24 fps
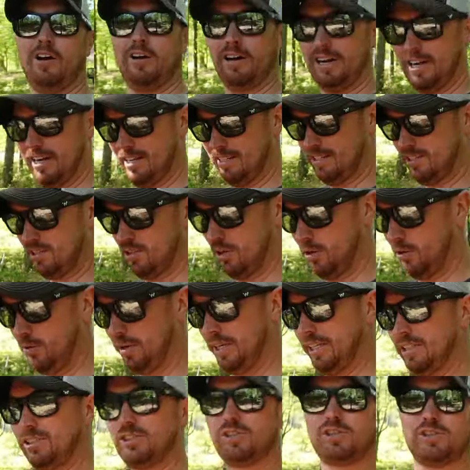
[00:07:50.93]
All right guys, so
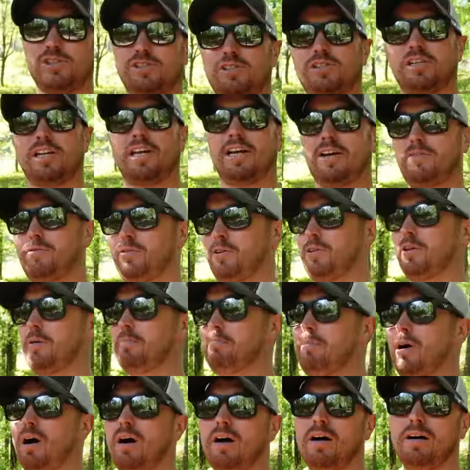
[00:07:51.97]
he just left and the
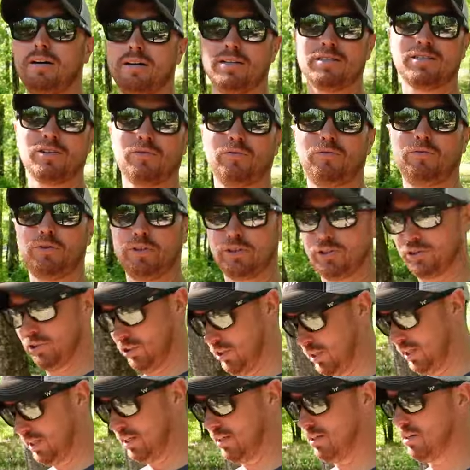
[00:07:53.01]
pond is
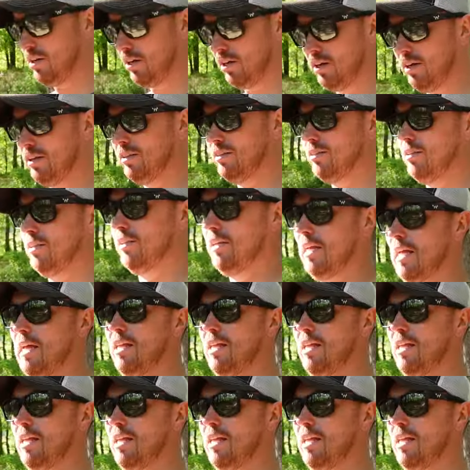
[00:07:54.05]
officially done.